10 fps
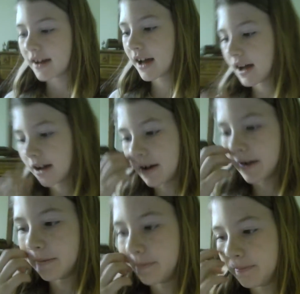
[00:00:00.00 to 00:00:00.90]

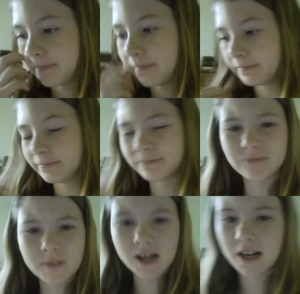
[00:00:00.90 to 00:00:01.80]
um,
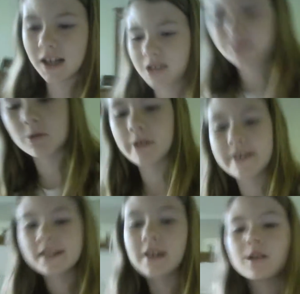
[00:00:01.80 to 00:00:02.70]
a couple of
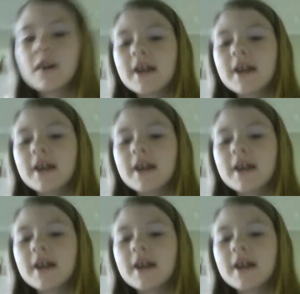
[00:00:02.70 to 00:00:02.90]
weeks ago